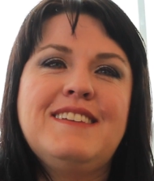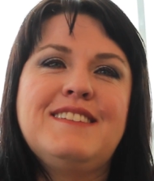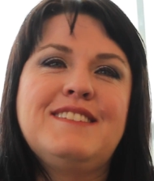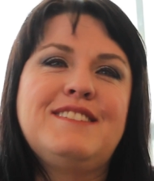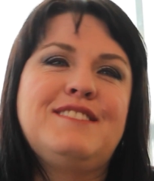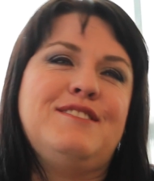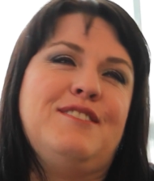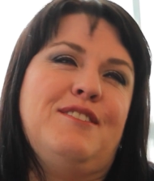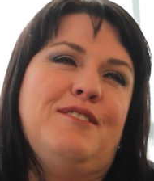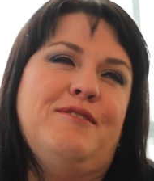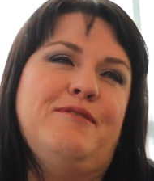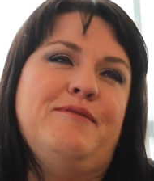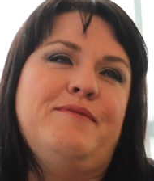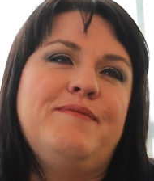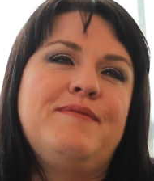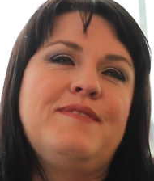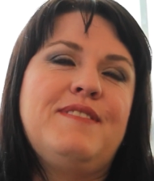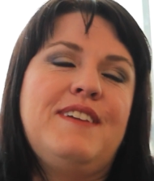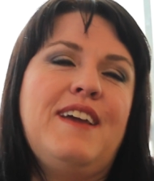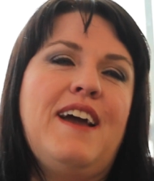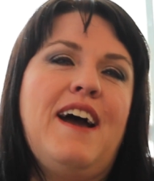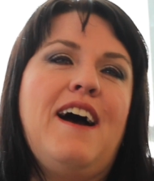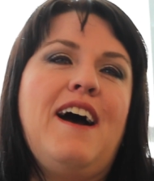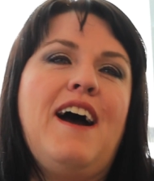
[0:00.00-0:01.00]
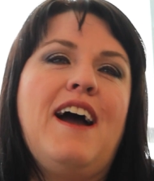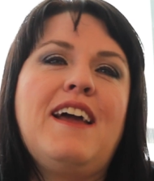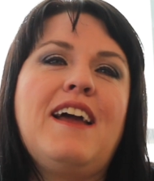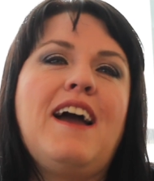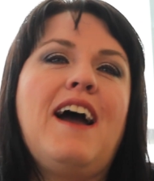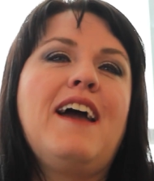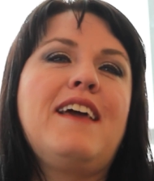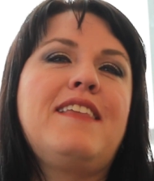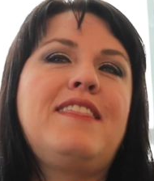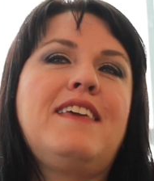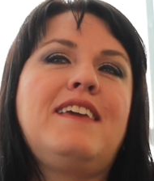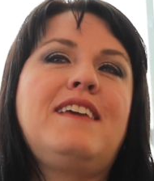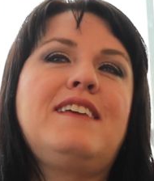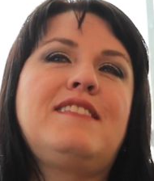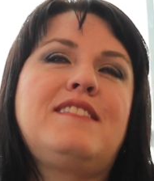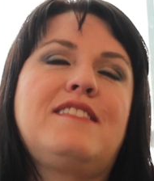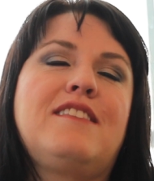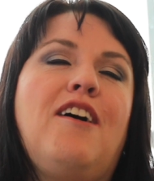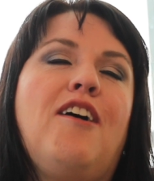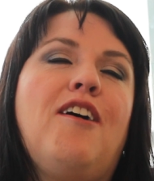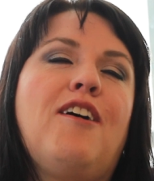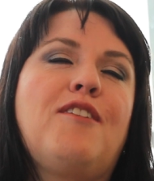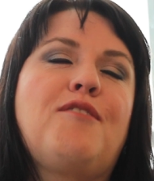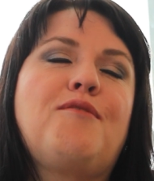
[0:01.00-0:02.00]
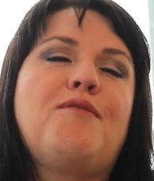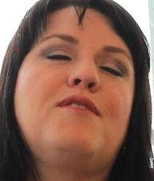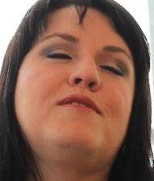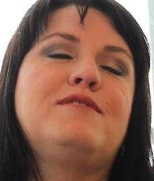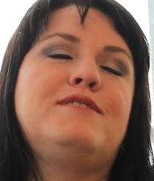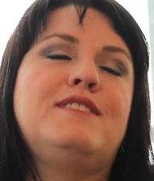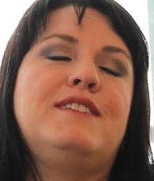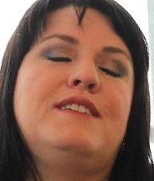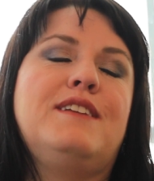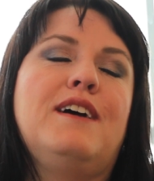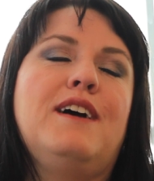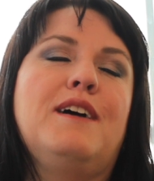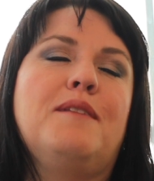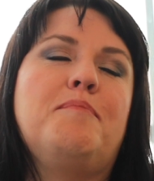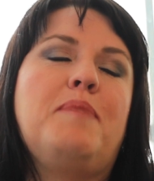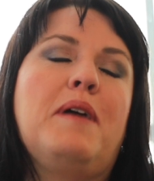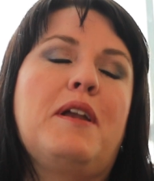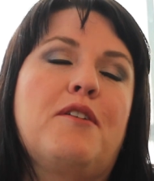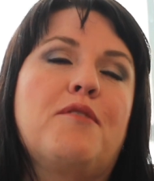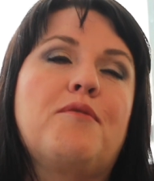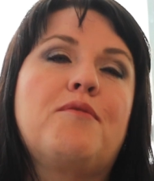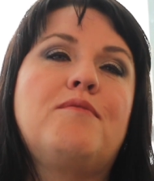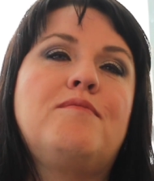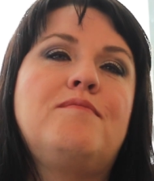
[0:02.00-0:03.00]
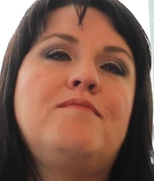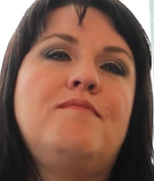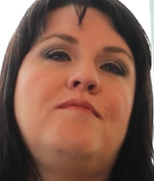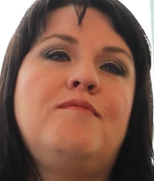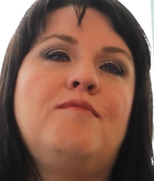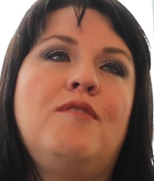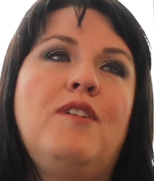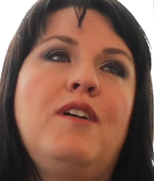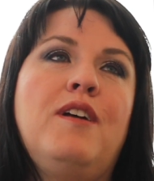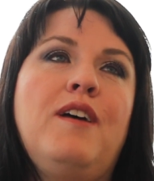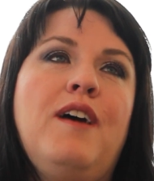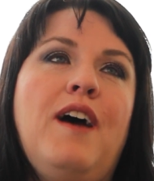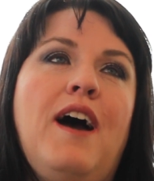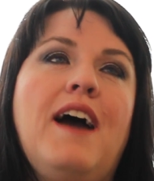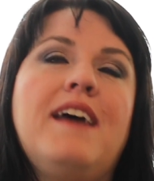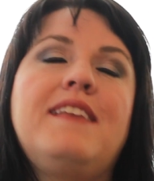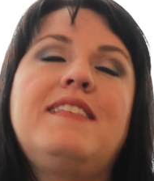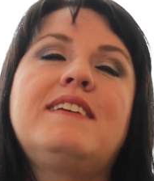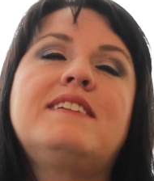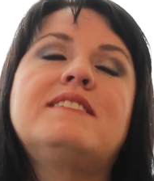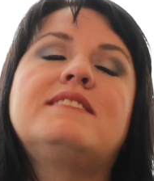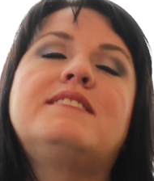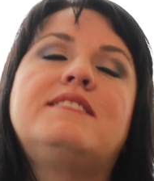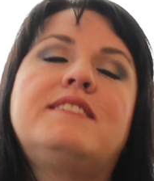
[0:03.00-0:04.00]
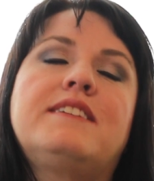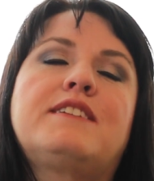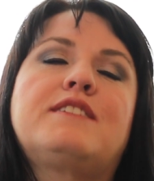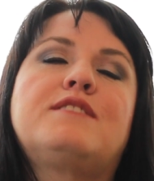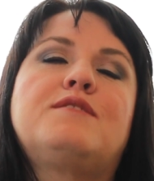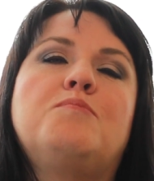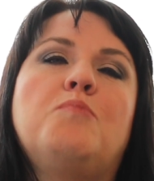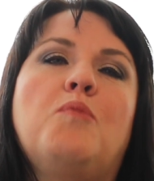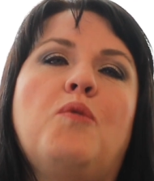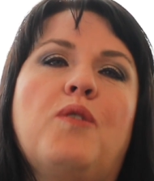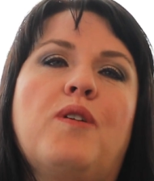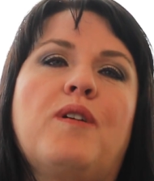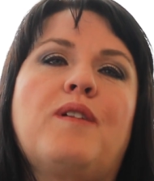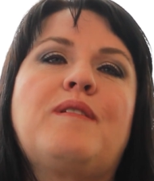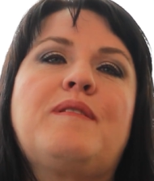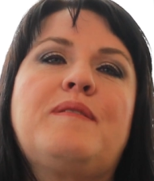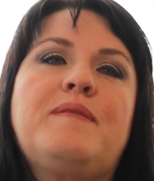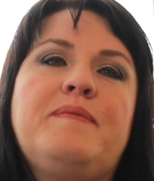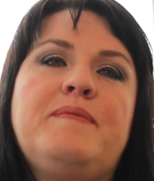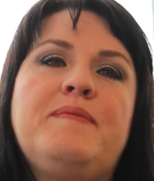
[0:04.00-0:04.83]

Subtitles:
So, yeah, I think the hard road's a better, I think it sticks more.